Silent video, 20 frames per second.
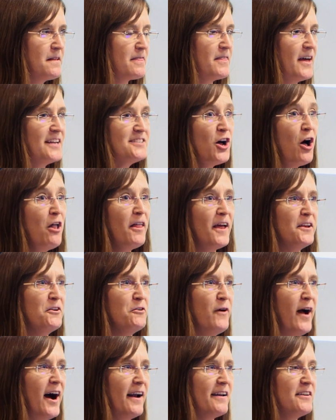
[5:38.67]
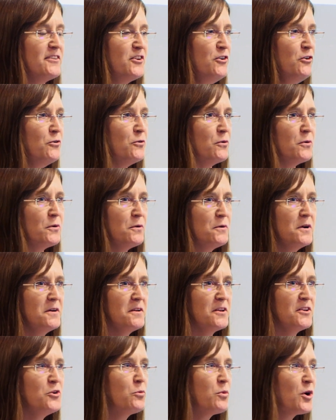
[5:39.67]
That's all I knew how to do.
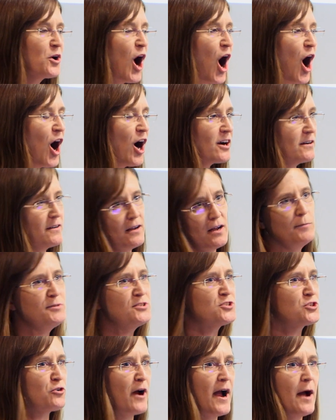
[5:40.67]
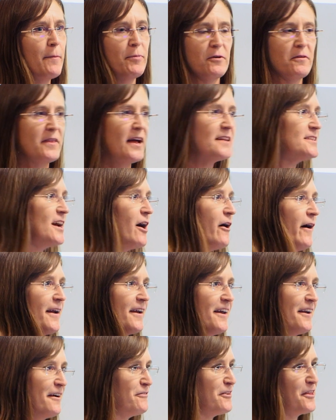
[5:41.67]
You work hard. I'm a scrapper. That's how I
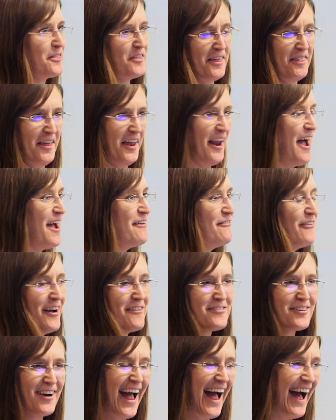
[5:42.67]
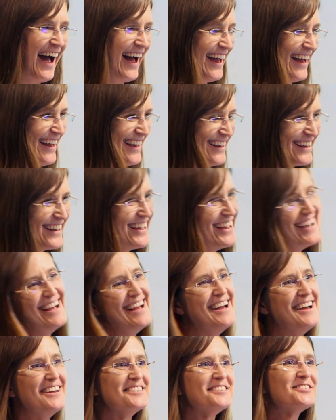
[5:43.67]
get everything that I've ever had.
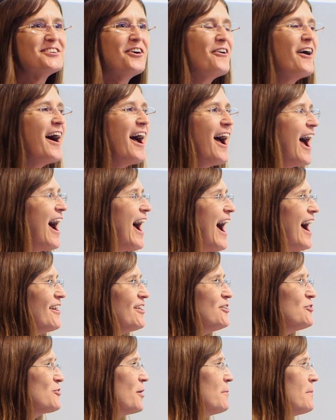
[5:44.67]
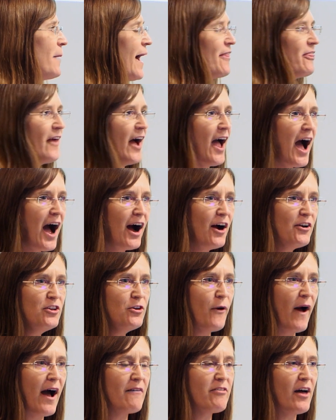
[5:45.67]
So how do you combat that? How do
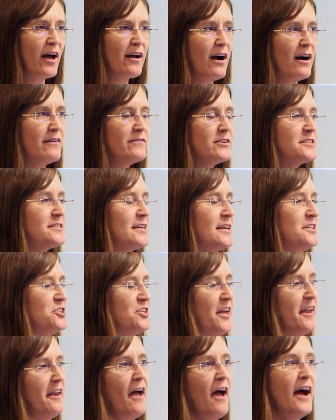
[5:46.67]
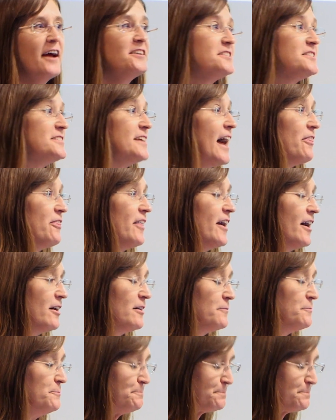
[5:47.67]
you have that conversation? I just sat there.